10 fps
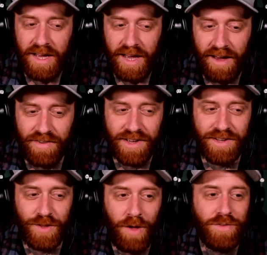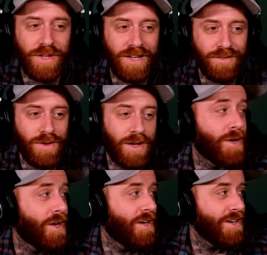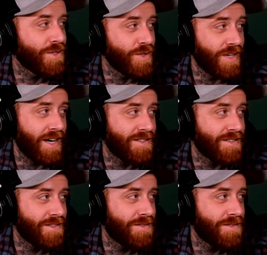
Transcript: Have a lovely evening. Good night.